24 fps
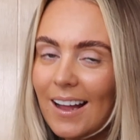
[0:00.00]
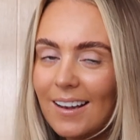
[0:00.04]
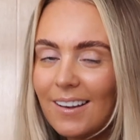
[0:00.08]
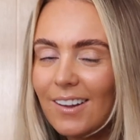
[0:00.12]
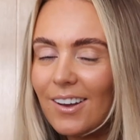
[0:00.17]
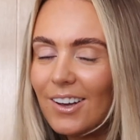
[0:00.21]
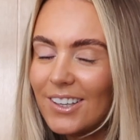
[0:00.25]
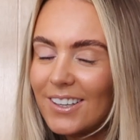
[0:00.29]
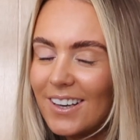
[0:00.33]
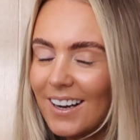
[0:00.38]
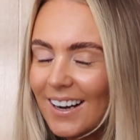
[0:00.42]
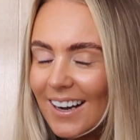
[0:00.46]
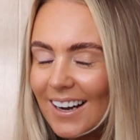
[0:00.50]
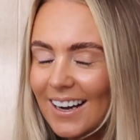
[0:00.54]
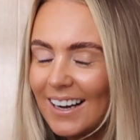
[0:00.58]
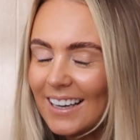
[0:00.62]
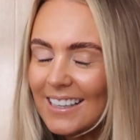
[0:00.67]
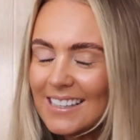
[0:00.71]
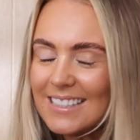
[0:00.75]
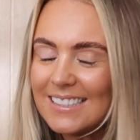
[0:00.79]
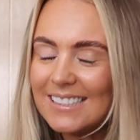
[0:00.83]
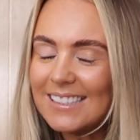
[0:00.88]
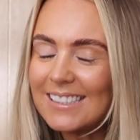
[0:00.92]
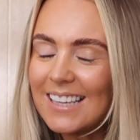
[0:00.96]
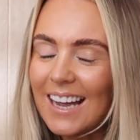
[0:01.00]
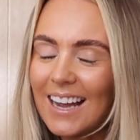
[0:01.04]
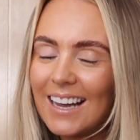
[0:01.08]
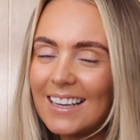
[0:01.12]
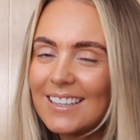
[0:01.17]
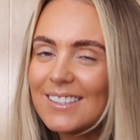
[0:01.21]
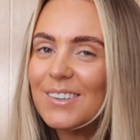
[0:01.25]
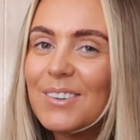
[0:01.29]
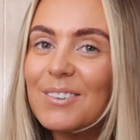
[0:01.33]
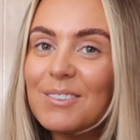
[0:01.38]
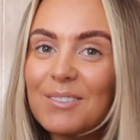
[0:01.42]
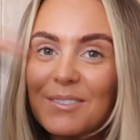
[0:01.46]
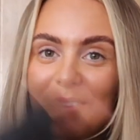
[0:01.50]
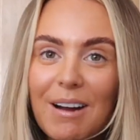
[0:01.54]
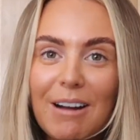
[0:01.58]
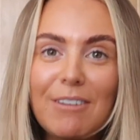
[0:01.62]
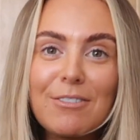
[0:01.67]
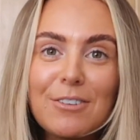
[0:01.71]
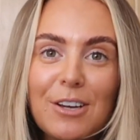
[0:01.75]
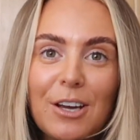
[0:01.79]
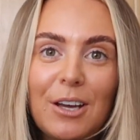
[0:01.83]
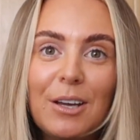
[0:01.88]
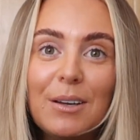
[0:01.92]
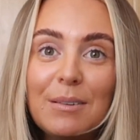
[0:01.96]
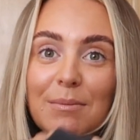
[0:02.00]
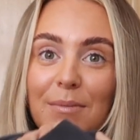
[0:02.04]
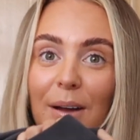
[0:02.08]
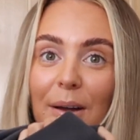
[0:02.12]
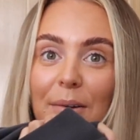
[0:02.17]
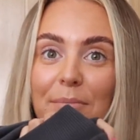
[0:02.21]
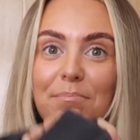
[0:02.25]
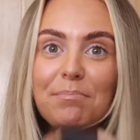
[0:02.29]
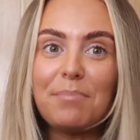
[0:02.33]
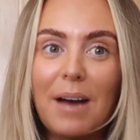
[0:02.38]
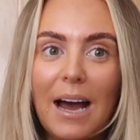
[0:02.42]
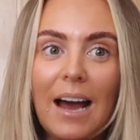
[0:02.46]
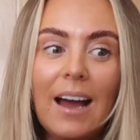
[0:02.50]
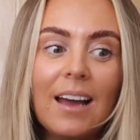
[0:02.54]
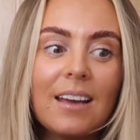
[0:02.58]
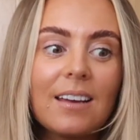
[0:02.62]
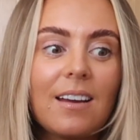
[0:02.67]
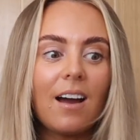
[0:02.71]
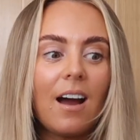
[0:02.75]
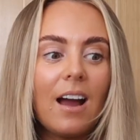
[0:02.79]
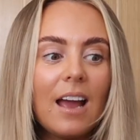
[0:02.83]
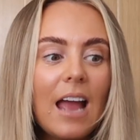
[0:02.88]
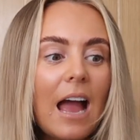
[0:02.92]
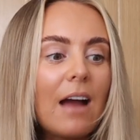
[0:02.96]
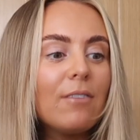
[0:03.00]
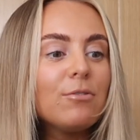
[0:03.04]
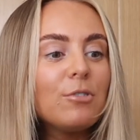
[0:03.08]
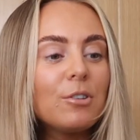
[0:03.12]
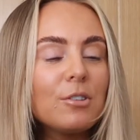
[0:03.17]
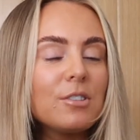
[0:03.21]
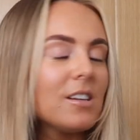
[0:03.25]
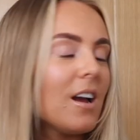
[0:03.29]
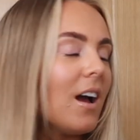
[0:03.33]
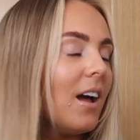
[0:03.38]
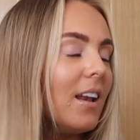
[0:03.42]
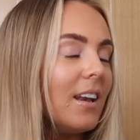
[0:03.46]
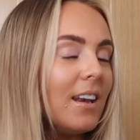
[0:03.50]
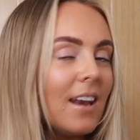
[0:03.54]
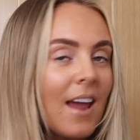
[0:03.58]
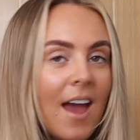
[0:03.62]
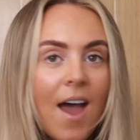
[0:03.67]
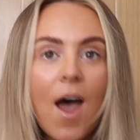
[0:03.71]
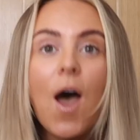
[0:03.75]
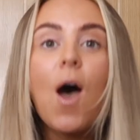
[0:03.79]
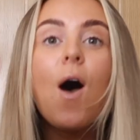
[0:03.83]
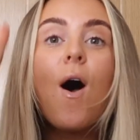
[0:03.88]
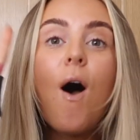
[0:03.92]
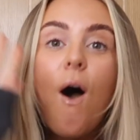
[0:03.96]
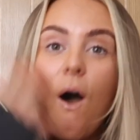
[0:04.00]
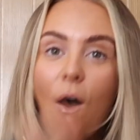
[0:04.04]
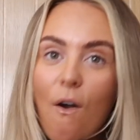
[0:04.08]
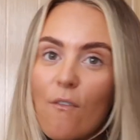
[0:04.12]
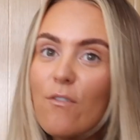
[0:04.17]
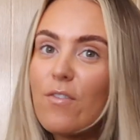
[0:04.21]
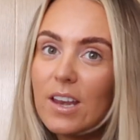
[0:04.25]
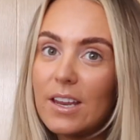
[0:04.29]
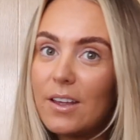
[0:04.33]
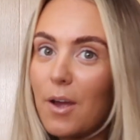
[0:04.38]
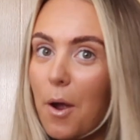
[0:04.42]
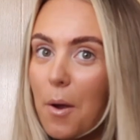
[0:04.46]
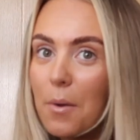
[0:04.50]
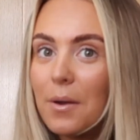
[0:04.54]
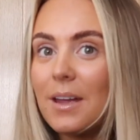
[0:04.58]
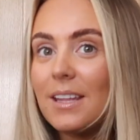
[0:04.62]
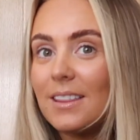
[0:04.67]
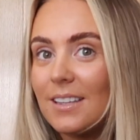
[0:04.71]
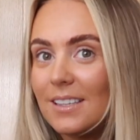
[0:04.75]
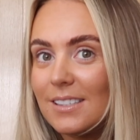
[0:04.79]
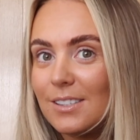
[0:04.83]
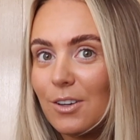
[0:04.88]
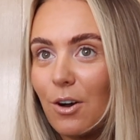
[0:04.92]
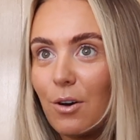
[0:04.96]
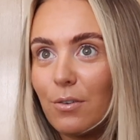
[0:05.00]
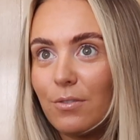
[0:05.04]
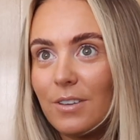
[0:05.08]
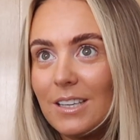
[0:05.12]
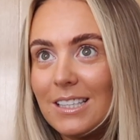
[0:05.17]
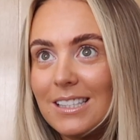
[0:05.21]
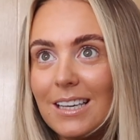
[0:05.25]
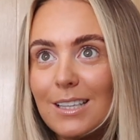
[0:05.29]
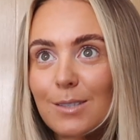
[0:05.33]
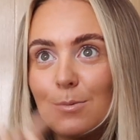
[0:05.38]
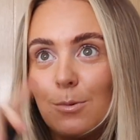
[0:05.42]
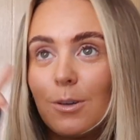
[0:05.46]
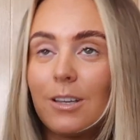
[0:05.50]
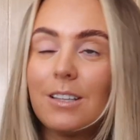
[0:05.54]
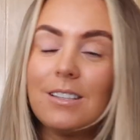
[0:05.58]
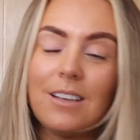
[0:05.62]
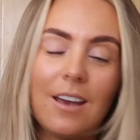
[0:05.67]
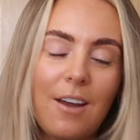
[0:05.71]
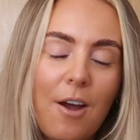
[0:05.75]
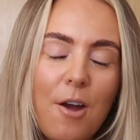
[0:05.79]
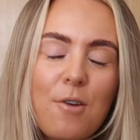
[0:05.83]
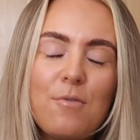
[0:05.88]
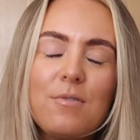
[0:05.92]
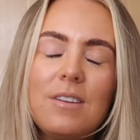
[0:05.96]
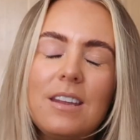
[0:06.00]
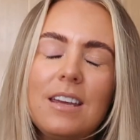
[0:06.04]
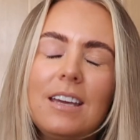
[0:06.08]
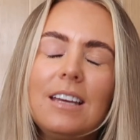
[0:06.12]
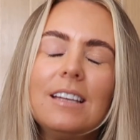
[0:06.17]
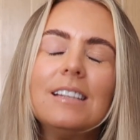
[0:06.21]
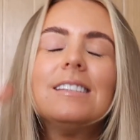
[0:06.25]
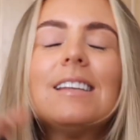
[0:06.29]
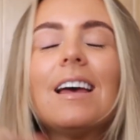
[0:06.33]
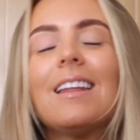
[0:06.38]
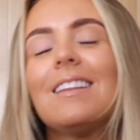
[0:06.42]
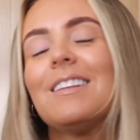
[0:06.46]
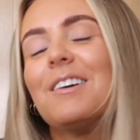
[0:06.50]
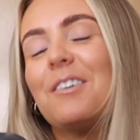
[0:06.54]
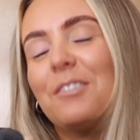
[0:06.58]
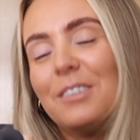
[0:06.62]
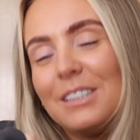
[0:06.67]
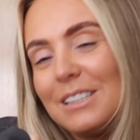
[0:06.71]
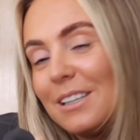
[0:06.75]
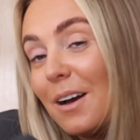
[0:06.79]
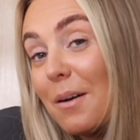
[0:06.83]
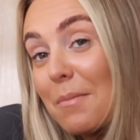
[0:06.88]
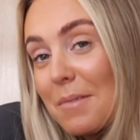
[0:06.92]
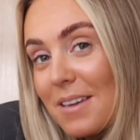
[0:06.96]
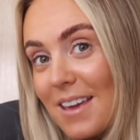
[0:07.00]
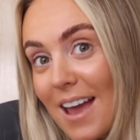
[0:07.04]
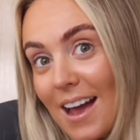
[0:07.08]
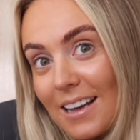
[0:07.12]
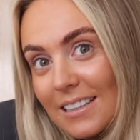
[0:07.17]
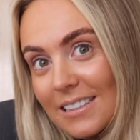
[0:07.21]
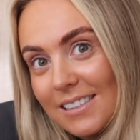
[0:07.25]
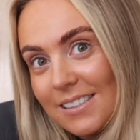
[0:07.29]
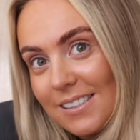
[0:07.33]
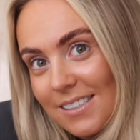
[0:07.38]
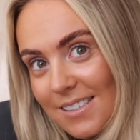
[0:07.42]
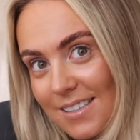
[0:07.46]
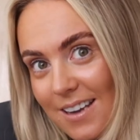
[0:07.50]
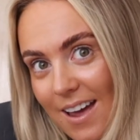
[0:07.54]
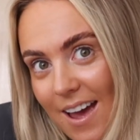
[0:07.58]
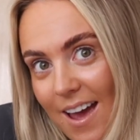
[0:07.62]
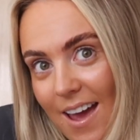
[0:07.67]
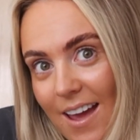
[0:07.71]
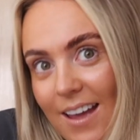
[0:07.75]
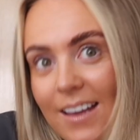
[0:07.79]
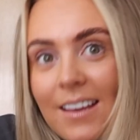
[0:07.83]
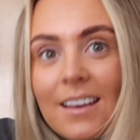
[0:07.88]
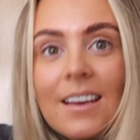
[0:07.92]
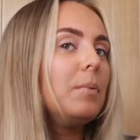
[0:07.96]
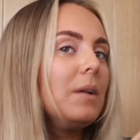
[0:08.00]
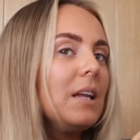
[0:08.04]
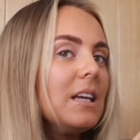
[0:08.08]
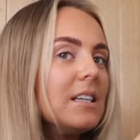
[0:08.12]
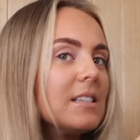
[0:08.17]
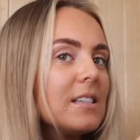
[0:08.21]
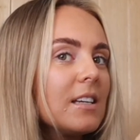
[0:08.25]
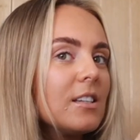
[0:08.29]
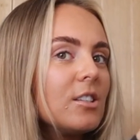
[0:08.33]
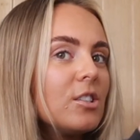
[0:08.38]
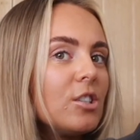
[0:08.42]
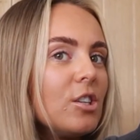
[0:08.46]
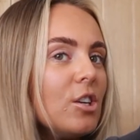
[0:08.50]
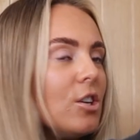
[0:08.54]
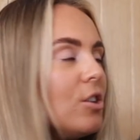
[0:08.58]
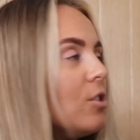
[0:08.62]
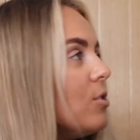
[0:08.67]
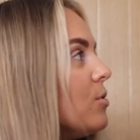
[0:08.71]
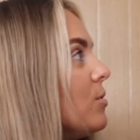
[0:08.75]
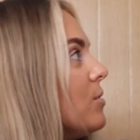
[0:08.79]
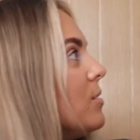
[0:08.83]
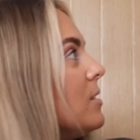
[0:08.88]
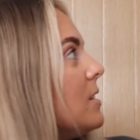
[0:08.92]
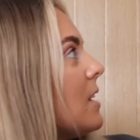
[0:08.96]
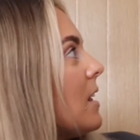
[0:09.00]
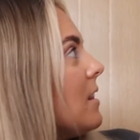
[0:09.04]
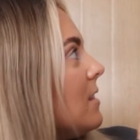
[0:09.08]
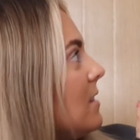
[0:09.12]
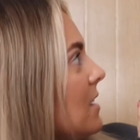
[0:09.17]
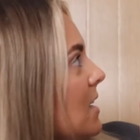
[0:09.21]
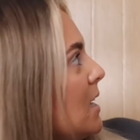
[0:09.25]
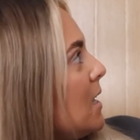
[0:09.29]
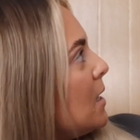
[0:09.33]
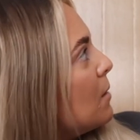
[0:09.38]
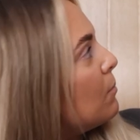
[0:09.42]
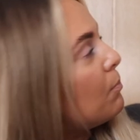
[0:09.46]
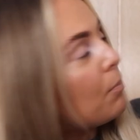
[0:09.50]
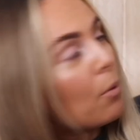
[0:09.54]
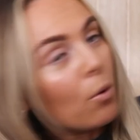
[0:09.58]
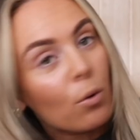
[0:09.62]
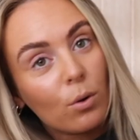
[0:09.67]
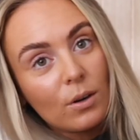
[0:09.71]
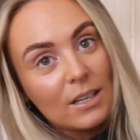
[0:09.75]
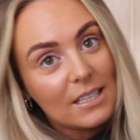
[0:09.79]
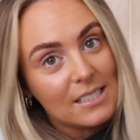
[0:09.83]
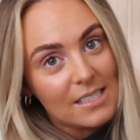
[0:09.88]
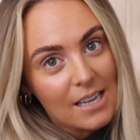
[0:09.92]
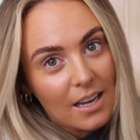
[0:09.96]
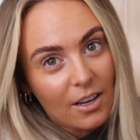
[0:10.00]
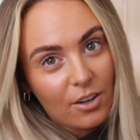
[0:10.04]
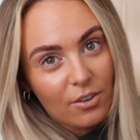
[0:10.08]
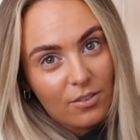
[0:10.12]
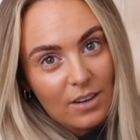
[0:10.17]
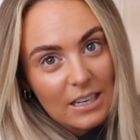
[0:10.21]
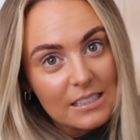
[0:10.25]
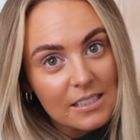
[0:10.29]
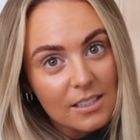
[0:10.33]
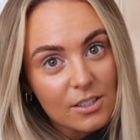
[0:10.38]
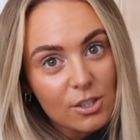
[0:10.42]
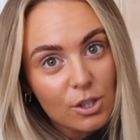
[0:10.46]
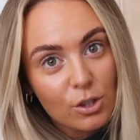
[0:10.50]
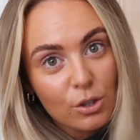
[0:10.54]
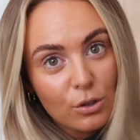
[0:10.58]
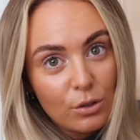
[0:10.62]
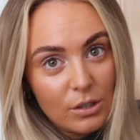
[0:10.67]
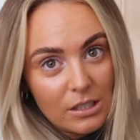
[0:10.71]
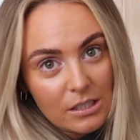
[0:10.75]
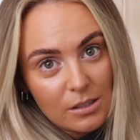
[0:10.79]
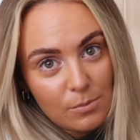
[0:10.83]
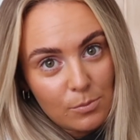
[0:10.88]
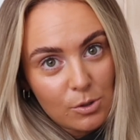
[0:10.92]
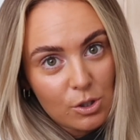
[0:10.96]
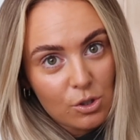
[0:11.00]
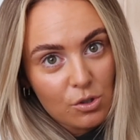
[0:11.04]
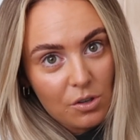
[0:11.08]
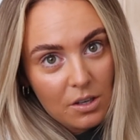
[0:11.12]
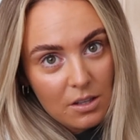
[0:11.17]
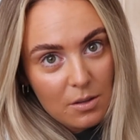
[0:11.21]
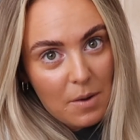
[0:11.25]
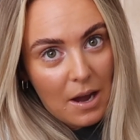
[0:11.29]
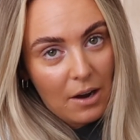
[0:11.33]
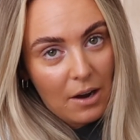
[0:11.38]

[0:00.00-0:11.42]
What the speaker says: Hello guys and welcome back. I have not done a video in this office. That is because I only set the office up yesterday. Please excuse the poorly decorated Christmas tree in the